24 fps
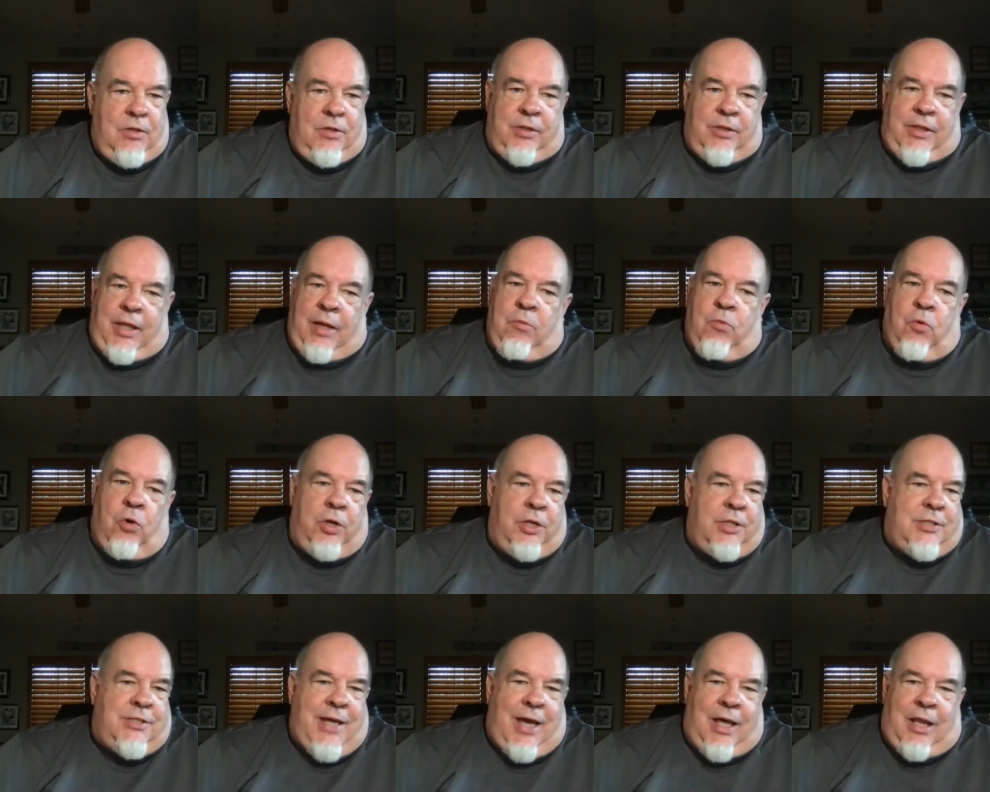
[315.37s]
They want
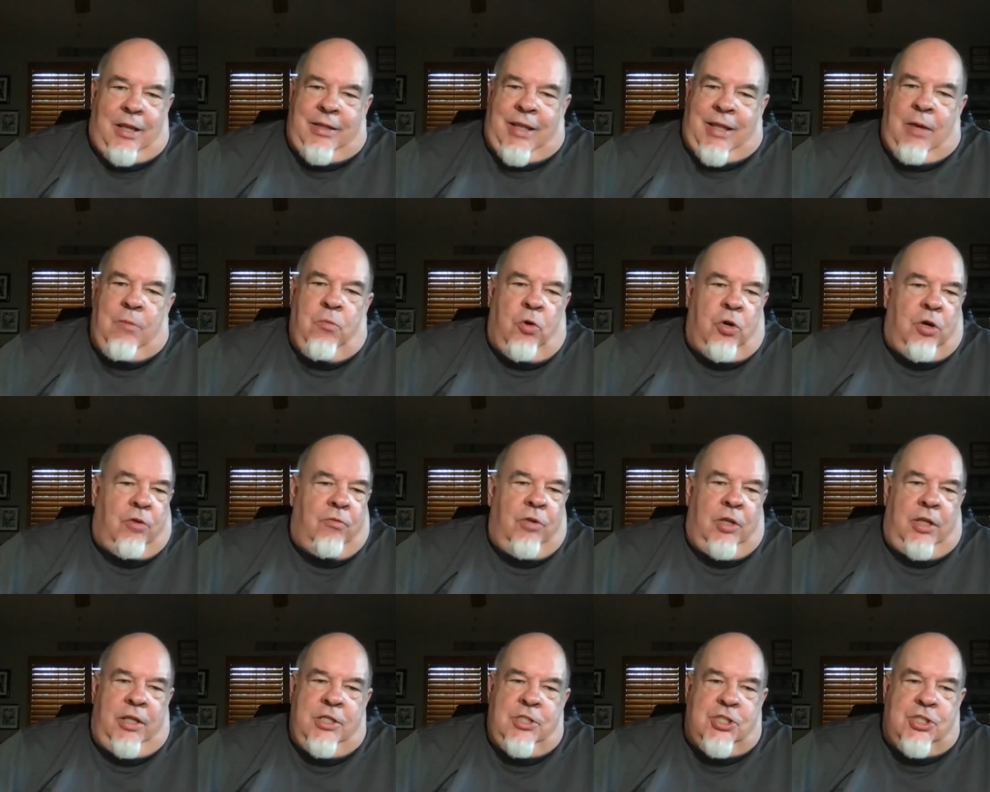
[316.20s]
a they want a
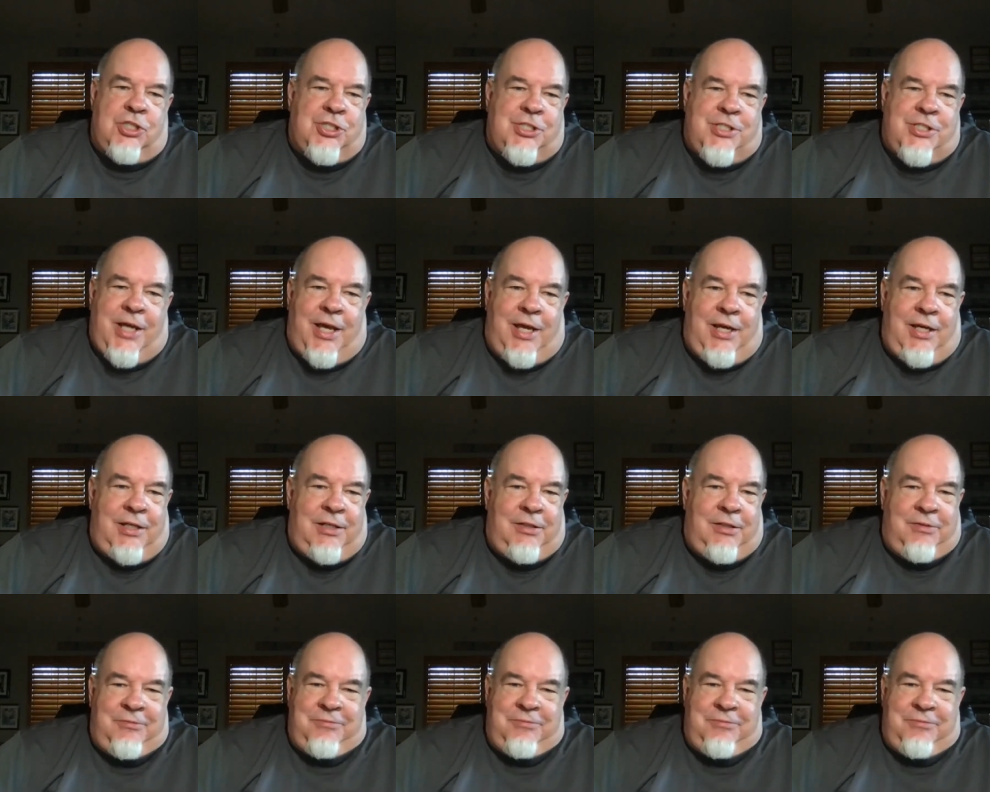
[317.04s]
religious state